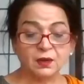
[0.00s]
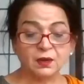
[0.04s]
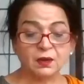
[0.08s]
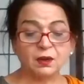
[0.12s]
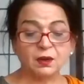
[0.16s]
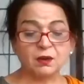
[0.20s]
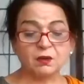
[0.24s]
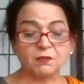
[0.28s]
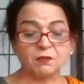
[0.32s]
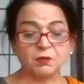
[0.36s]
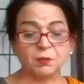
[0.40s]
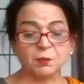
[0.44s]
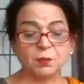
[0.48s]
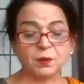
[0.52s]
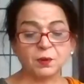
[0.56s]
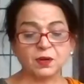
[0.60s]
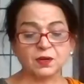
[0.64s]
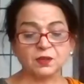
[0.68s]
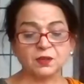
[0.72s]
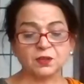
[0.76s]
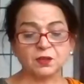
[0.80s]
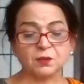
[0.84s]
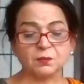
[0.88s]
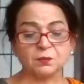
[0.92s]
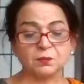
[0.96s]

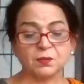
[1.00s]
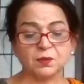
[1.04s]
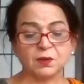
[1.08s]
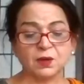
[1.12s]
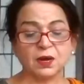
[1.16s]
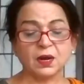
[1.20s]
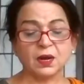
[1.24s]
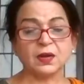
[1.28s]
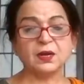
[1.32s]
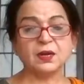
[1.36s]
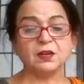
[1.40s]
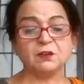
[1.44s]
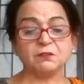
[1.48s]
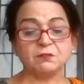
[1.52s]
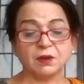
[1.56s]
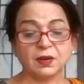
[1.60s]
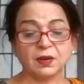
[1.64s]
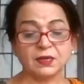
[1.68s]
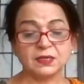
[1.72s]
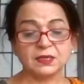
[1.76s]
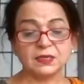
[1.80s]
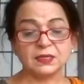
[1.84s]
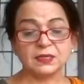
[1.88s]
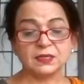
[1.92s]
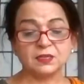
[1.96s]
Avibhaktam,
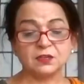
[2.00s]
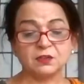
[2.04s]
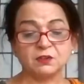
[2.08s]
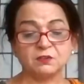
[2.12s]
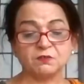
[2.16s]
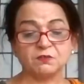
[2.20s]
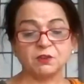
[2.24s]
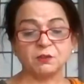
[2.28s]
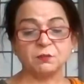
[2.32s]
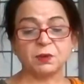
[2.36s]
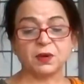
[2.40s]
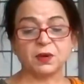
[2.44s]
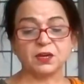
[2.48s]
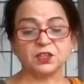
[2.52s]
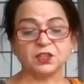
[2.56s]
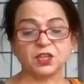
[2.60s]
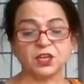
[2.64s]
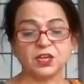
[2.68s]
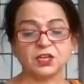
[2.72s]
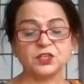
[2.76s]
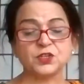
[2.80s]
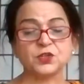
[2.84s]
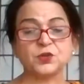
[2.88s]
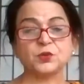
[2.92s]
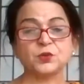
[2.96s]
undivided.
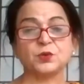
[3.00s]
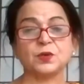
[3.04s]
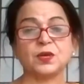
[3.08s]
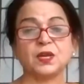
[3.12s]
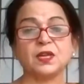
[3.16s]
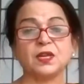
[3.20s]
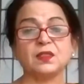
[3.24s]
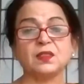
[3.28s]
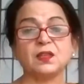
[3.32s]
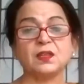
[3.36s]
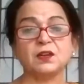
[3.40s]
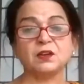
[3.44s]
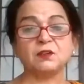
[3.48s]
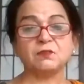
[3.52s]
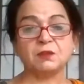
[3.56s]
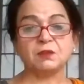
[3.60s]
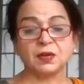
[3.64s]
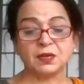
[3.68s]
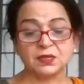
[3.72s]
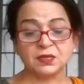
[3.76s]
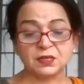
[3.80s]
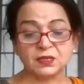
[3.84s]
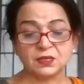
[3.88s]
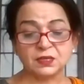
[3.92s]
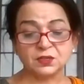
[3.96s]
Vibhakteshu, in the
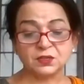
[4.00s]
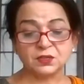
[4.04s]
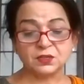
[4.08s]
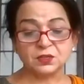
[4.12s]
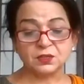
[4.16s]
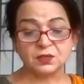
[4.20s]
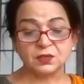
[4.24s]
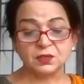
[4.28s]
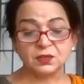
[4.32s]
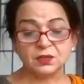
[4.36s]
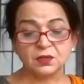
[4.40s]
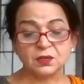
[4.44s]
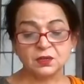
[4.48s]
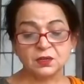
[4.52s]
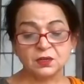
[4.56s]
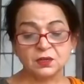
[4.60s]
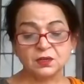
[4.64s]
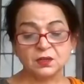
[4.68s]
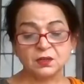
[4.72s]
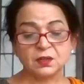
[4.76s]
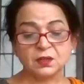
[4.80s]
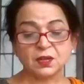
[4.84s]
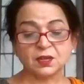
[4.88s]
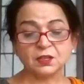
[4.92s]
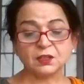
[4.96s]
divided.
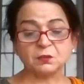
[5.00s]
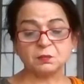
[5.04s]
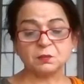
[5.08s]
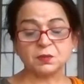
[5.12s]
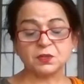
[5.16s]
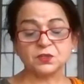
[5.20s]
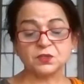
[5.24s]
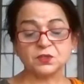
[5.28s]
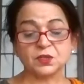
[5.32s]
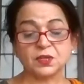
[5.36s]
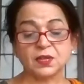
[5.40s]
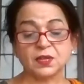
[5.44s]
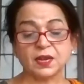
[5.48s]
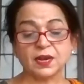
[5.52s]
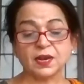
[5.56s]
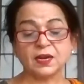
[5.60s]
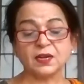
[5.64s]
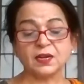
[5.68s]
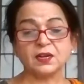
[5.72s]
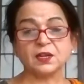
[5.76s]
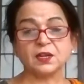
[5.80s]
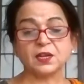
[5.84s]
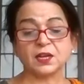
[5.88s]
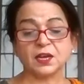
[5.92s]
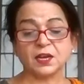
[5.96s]
Tat means
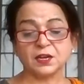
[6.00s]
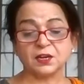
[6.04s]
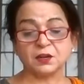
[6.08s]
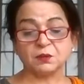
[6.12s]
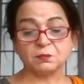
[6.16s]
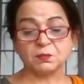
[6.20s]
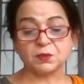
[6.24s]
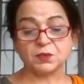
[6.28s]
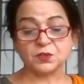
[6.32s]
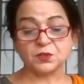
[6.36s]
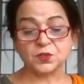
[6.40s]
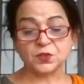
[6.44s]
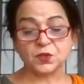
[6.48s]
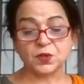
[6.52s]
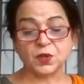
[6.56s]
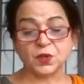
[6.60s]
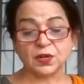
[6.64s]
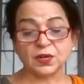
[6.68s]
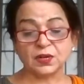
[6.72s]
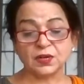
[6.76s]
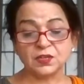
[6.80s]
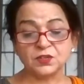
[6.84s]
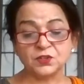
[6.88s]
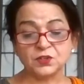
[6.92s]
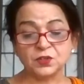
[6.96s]
that. Jnana means
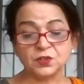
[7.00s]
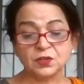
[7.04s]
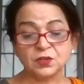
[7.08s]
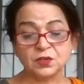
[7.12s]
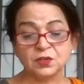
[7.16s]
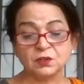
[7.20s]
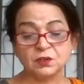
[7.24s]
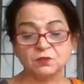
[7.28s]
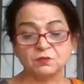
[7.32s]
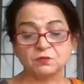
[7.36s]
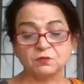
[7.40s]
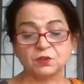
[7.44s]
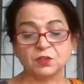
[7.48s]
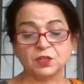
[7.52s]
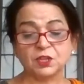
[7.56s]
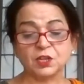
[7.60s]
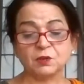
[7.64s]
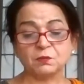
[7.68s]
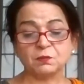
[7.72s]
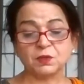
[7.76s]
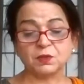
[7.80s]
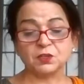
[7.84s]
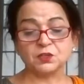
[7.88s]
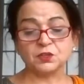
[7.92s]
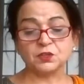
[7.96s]
knowledge.
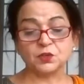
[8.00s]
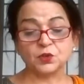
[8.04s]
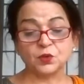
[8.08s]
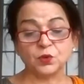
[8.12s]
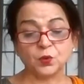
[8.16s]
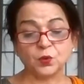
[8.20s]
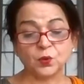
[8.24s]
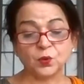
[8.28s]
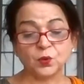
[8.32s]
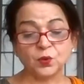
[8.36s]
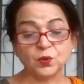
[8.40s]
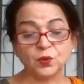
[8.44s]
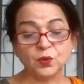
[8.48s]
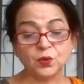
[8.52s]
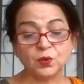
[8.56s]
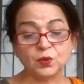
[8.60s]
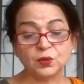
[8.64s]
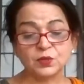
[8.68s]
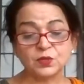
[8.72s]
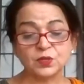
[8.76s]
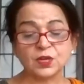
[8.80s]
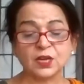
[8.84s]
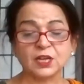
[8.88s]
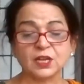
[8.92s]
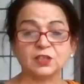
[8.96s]
Vidhi means no.
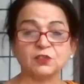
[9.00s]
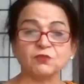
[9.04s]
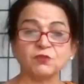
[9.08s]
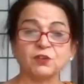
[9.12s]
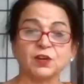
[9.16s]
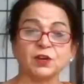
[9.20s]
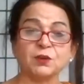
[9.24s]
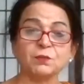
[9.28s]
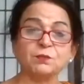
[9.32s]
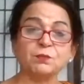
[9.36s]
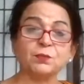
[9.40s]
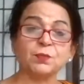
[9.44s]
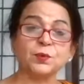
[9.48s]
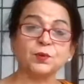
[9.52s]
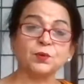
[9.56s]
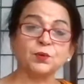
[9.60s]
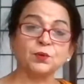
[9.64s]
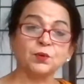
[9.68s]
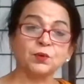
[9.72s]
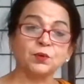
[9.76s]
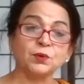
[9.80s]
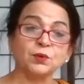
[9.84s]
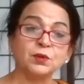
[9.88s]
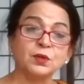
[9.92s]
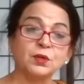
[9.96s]
Sattvikam,
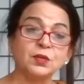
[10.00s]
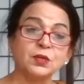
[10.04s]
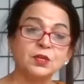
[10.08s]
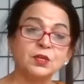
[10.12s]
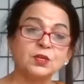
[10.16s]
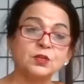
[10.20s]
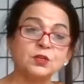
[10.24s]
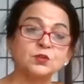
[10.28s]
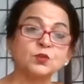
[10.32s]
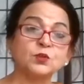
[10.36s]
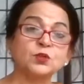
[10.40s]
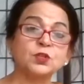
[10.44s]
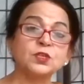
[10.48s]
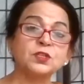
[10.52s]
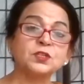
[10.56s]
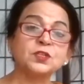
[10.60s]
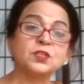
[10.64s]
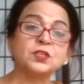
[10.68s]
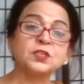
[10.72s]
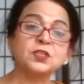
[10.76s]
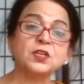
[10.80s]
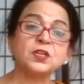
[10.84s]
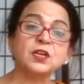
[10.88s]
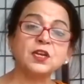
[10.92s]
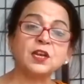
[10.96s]
pure. So this
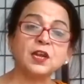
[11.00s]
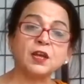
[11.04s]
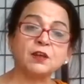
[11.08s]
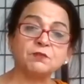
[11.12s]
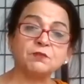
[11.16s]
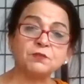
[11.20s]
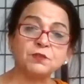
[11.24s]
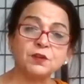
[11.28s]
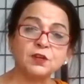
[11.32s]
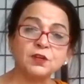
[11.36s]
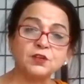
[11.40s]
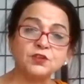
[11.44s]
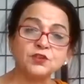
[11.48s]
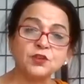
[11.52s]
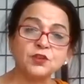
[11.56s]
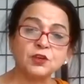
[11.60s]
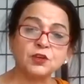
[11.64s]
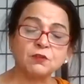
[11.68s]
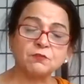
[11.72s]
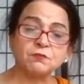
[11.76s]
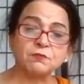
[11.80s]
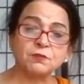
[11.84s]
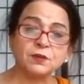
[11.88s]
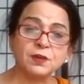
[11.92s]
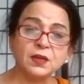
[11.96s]
is a definition
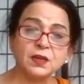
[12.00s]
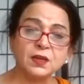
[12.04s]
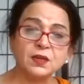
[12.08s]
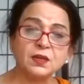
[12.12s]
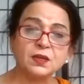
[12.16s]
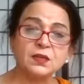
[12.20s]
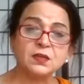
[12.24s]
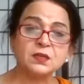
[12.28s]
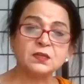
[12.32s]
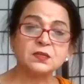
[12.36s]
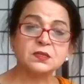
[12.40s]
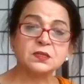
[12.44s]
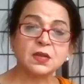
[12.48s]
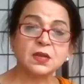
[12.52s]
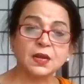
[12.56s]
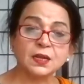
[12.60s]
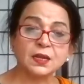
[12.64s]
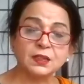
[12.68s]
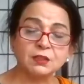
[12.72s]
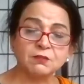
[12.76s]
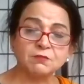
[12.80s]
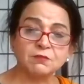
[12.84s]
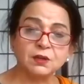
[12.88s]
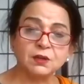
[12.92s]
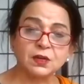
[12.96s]
of a
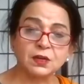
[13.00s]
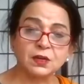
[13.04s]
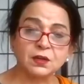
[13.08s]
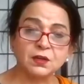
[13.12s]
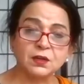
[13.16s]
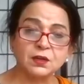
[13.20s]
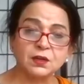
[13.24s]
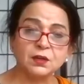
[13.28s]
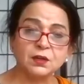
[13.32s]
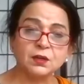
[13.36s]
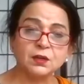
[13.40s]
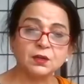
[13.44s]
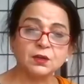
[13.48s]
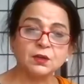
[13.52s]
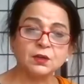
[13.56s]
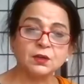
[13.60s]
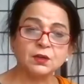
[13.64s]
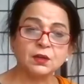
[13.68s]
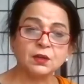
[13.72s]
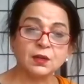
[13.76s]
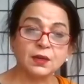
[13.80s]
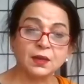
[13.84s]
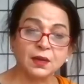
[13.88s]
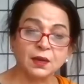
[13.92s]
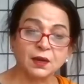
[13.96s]
sattvik
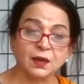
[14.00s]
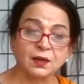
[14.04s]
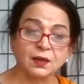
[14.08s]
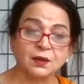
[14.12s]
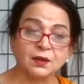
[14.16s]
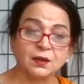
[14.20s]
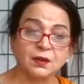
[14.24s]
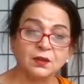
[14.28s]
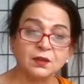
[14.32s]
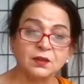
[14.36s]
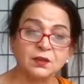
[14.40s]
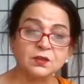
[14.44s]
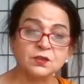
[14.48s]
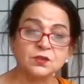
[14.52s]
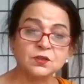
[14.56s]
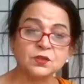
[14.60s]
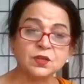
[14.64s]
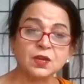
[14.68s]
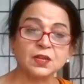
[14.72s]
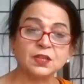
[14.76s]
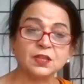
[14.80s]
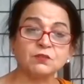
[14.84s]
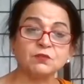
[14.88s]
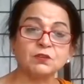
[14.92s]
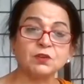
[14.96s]
jnana.
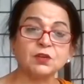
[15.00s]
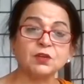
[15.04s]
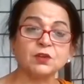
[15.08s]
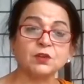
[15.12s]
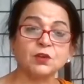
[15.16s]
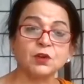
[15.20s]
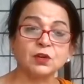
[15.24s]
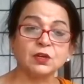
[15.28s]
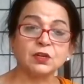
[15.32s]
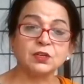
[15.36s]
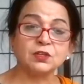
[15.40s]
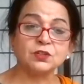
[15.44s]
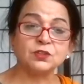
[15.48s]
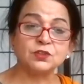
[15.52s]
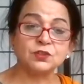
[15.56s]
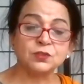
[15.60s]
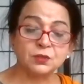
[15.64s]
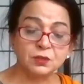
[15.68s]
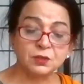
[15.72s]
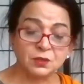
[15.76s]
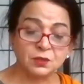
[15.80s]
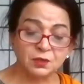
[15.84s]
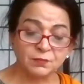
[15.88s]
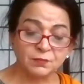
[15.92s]
Sattvik knowledge.